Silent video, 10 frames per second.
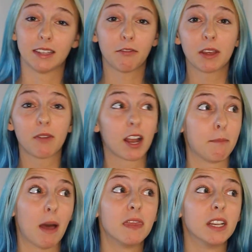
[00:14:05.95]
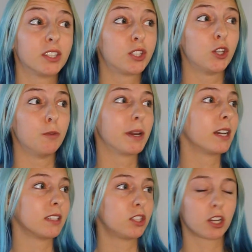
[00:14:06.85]
Definitely recommend this too,
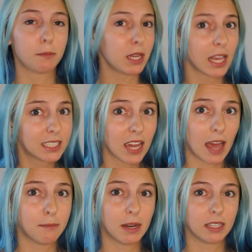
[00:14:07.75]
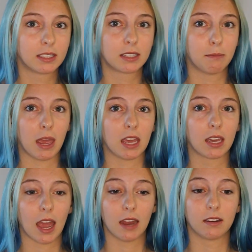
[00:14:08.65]
because it took me like 10 minutes to
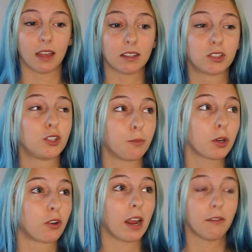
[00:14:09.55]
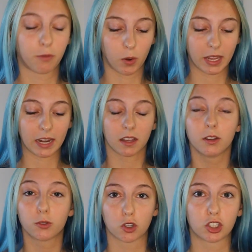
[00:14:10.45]
make, and that's super great for getting a
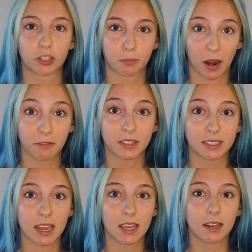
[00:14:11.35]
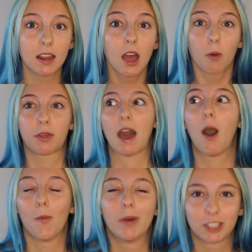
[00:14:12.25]
nutritious breakfast in
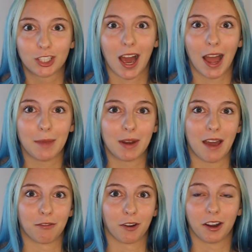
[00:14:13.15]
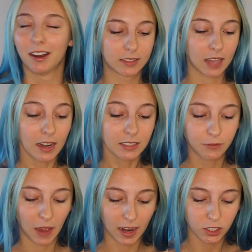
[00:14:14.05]
without much time and effort.
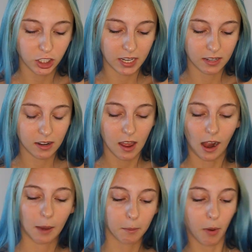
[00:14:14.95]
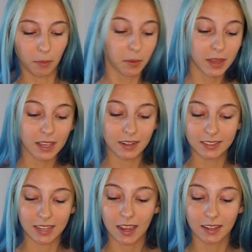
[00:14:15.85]
Satisfaction, I'm probably
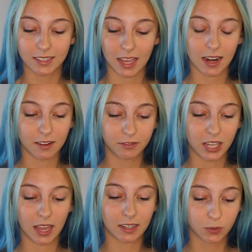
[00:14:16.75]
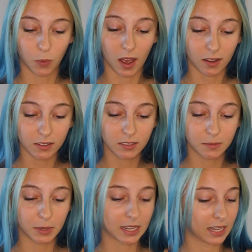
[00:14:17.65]
gonna say a 10 out of 10 as well,
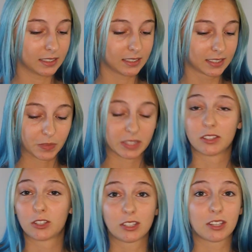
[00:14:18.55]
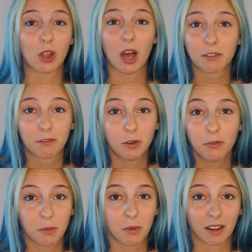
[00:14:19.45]
because this is just a lot of food
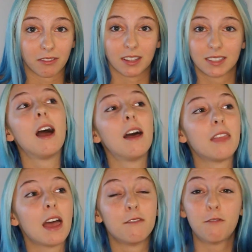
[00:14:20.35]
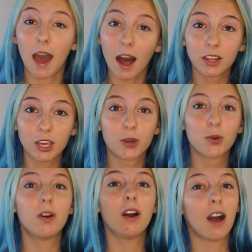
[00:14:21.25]
for breakfast. And then
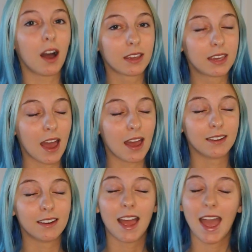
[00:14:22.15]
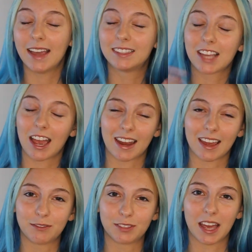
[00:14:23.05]
value, again, a 10
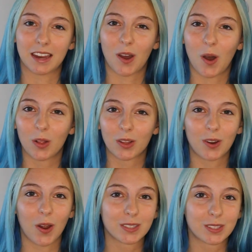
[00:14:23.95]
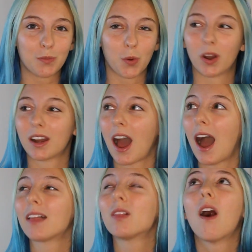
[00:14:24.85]
out of 10 all across the board.
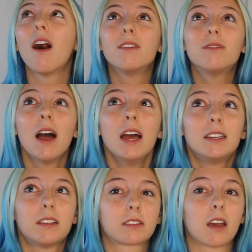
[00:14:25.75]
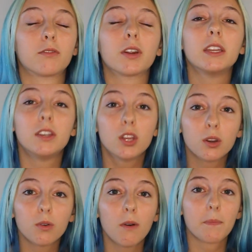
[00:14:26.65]
I love discovering
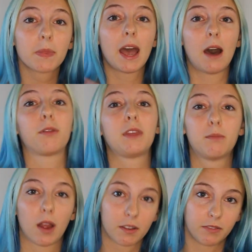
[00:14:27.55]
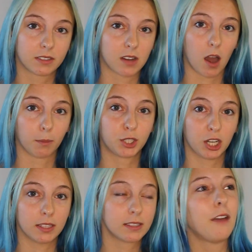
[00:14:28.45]
new healthy breakfast
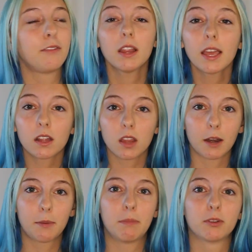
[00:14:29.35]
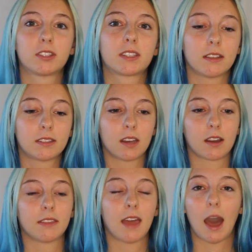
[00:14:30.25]
options. I feel like a lot of people just get
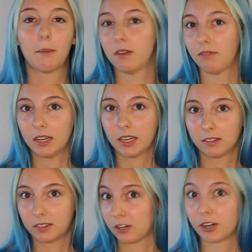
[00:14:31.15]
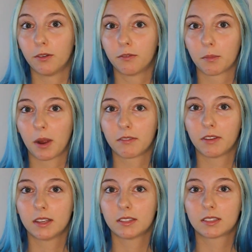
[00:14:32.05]
stuck in the habit of eating cereal for
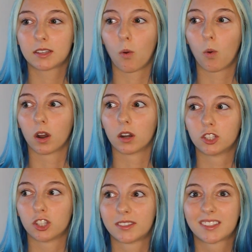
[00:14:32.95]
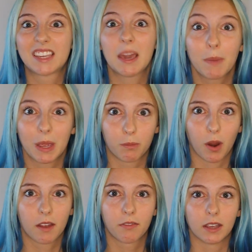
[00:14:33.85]
breakfast, or just skipping
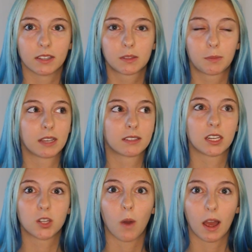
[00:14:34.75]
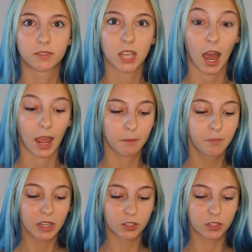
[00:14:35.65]
breakfast because they don't have time.